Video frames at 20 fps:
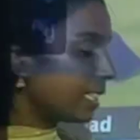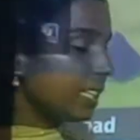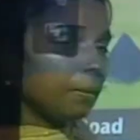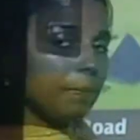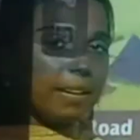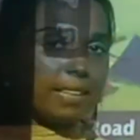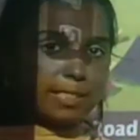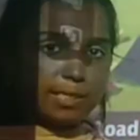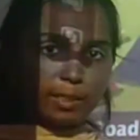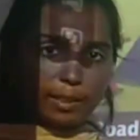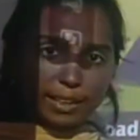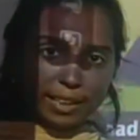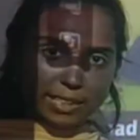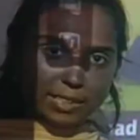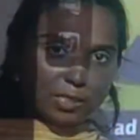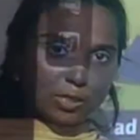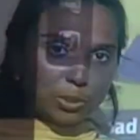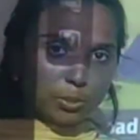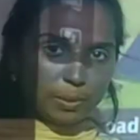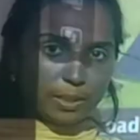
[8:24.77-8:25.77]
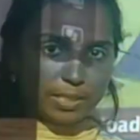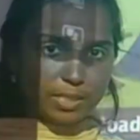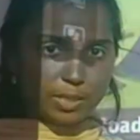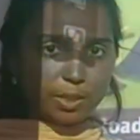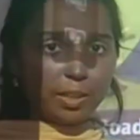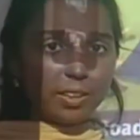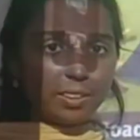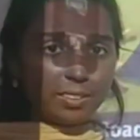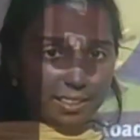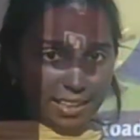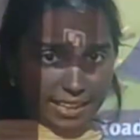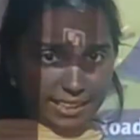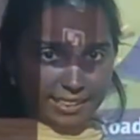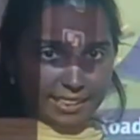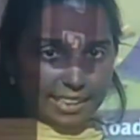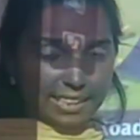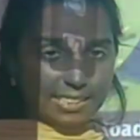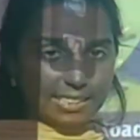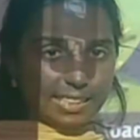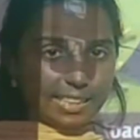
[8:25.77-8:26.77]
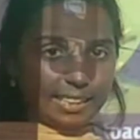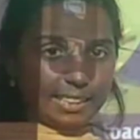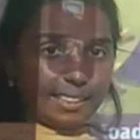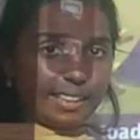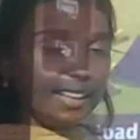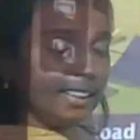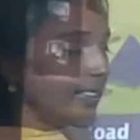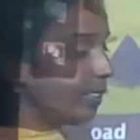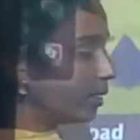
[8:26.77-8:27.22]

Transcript: Dabba is located towards your right hand side, right?